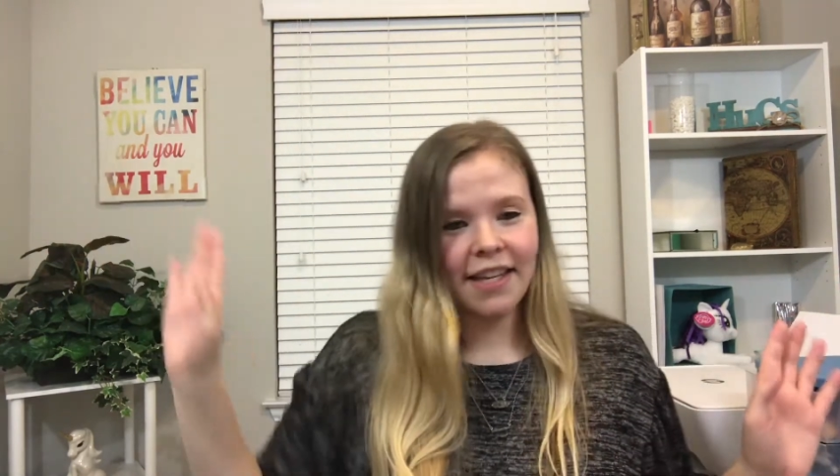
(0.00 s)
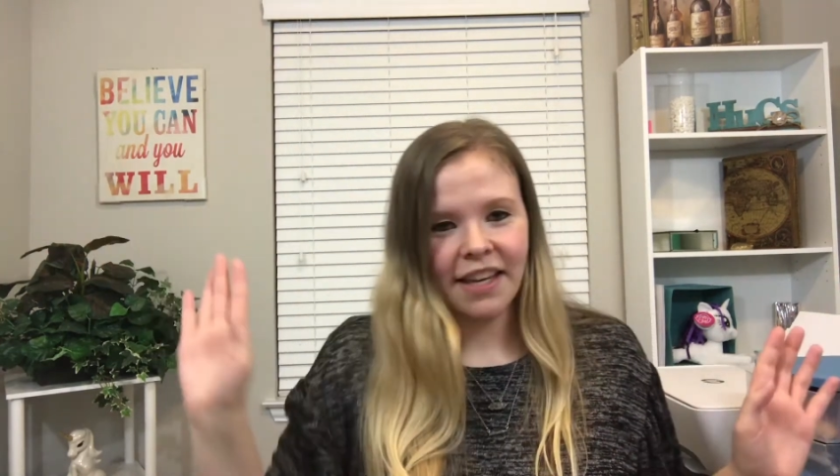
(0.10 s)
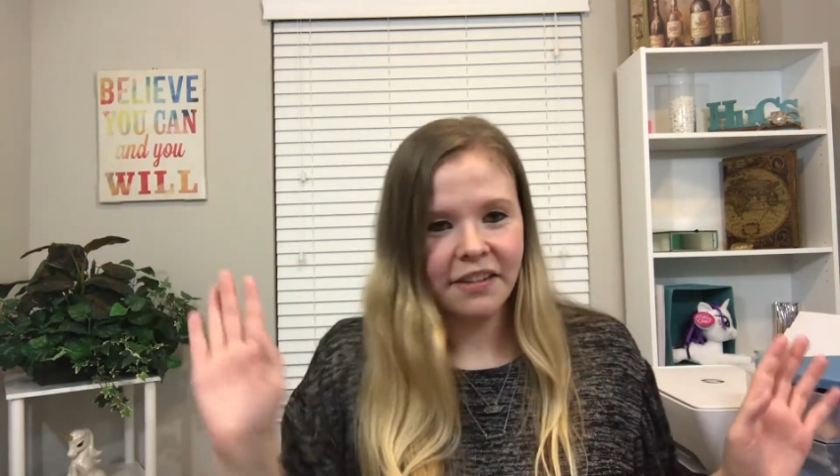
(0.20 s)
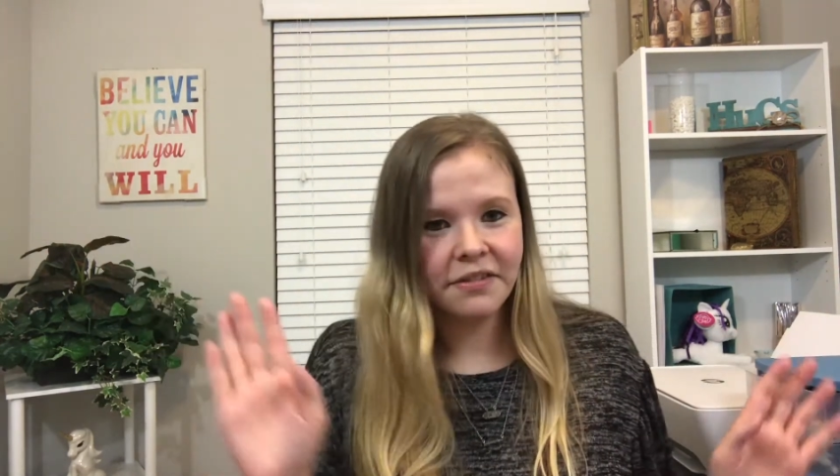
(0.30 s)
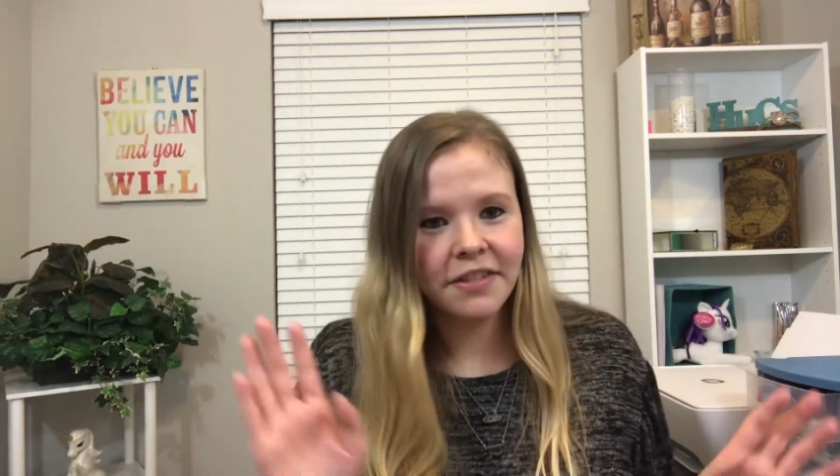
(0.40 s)

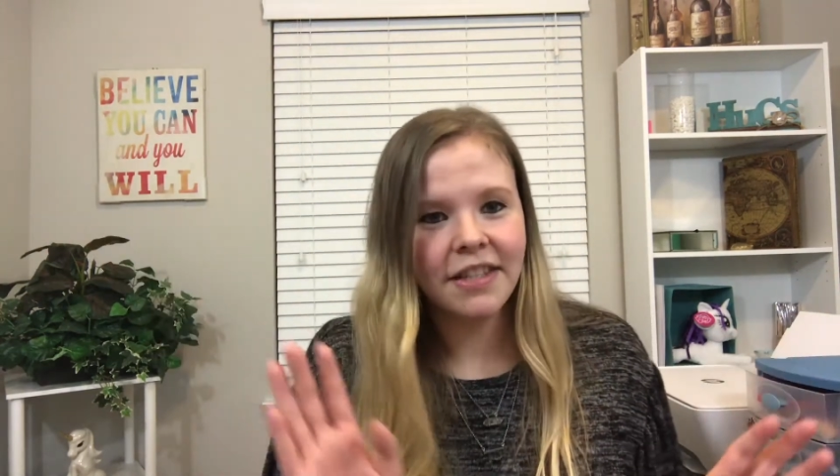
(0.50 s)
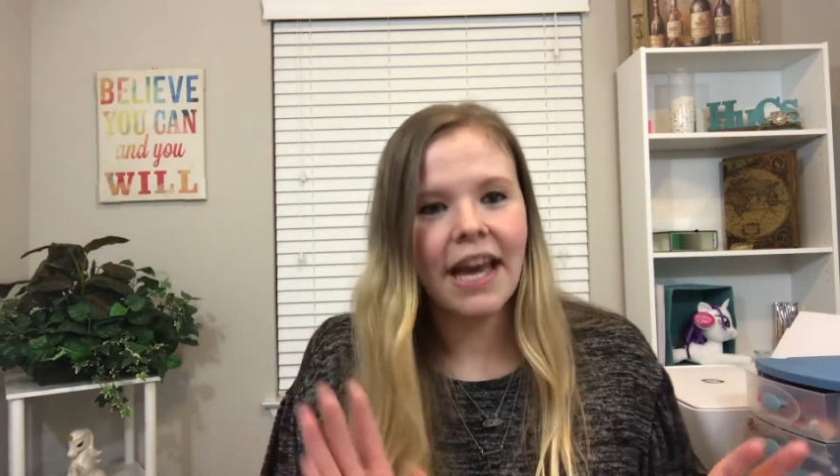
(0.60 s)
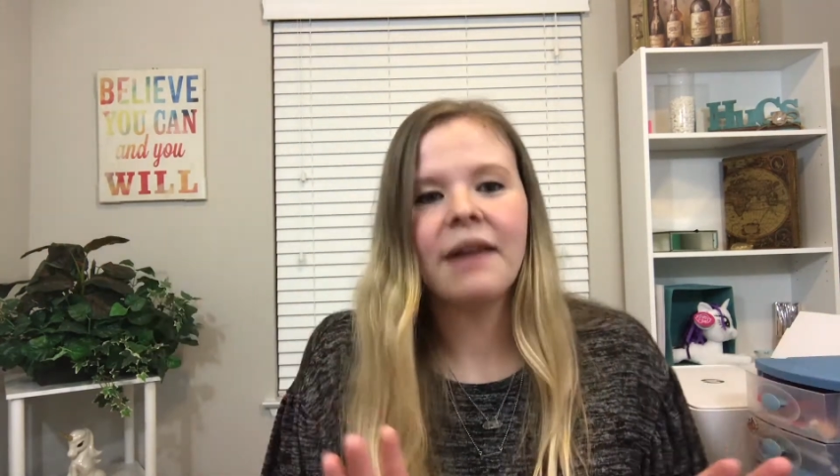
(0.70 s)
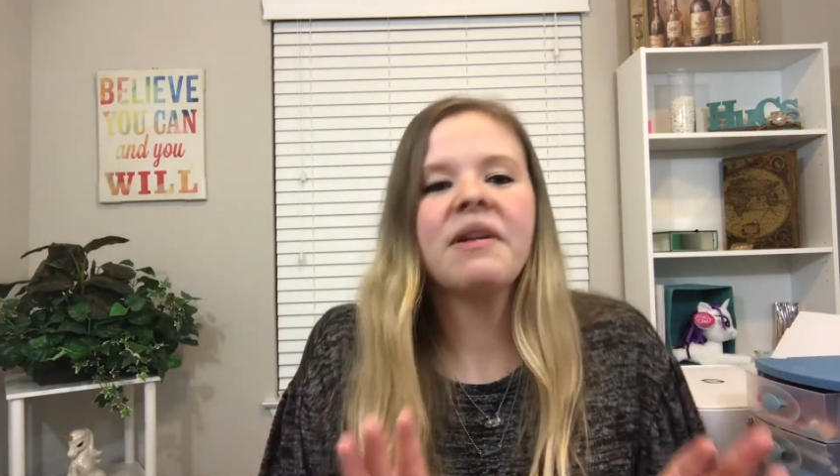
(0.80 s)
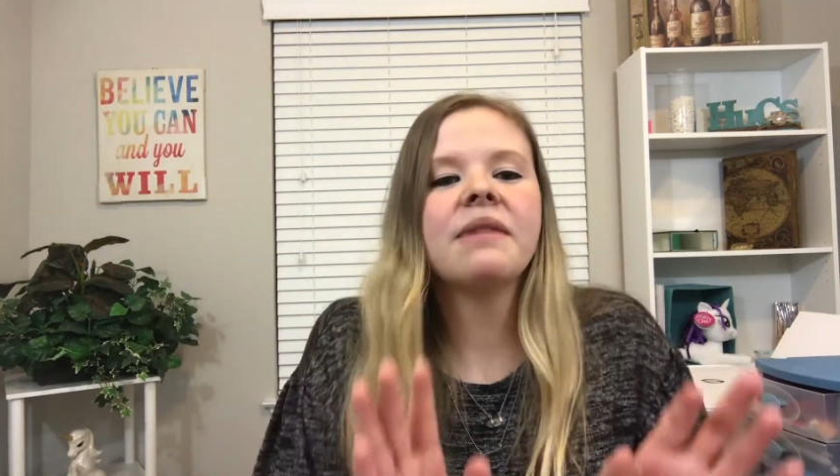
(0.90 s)
gift,
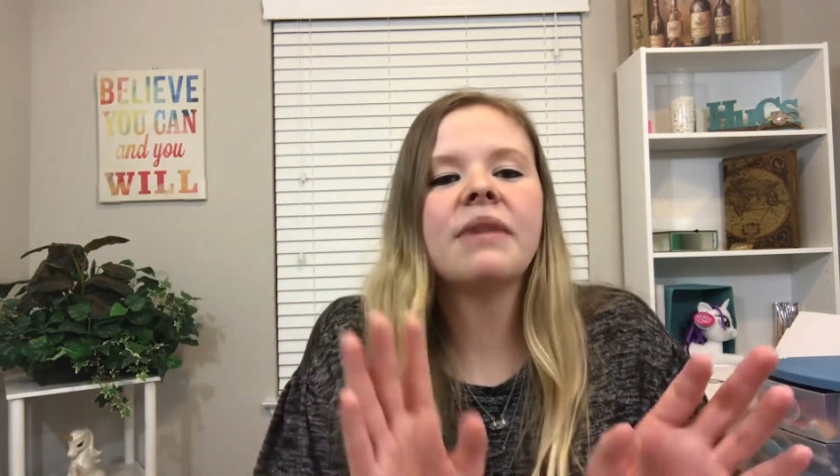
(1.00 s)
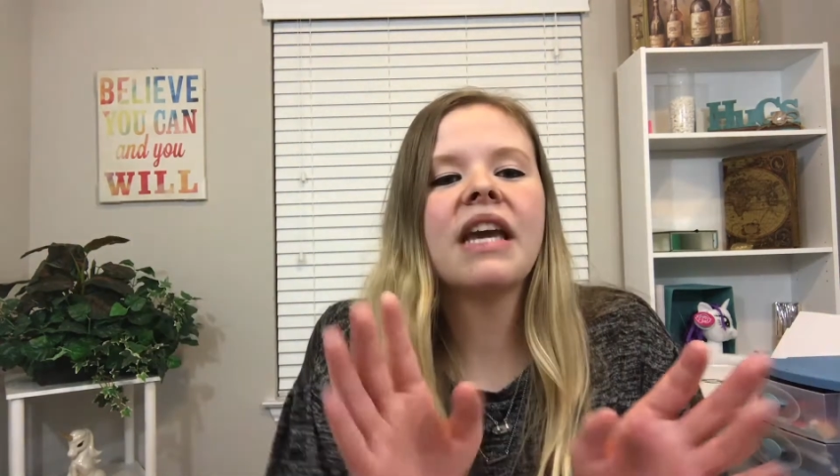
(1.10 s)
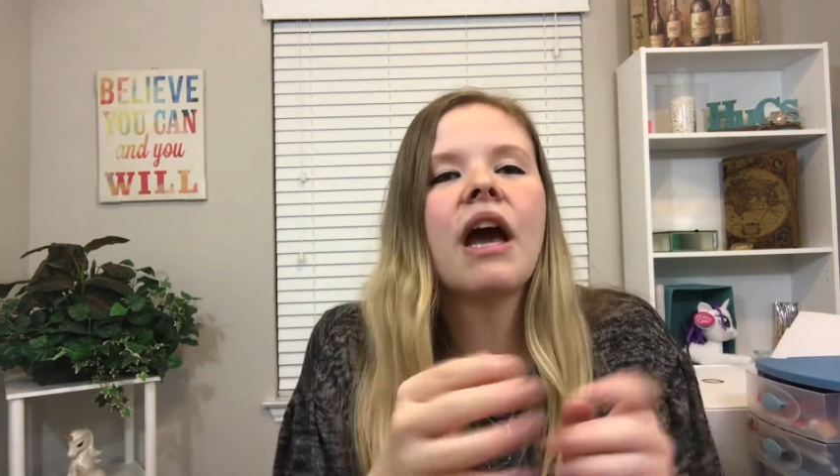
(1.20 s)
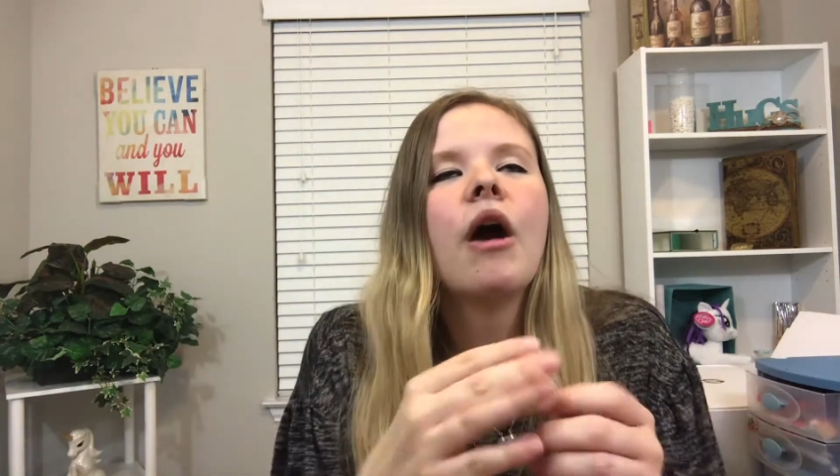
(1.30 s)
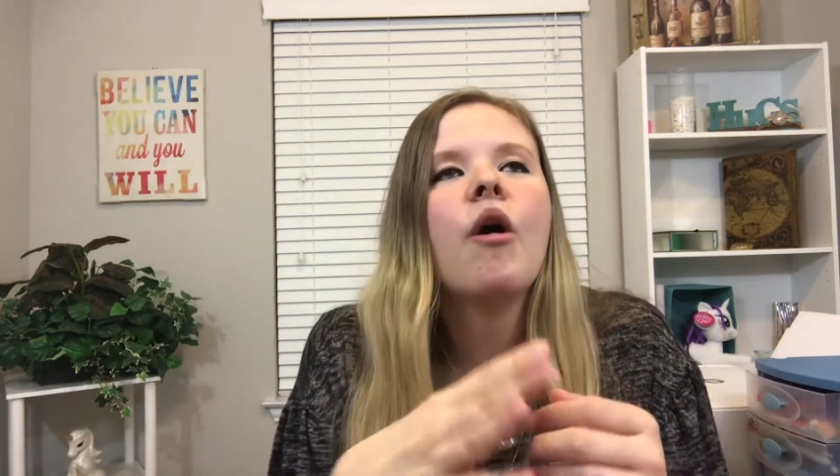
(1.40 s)
that made me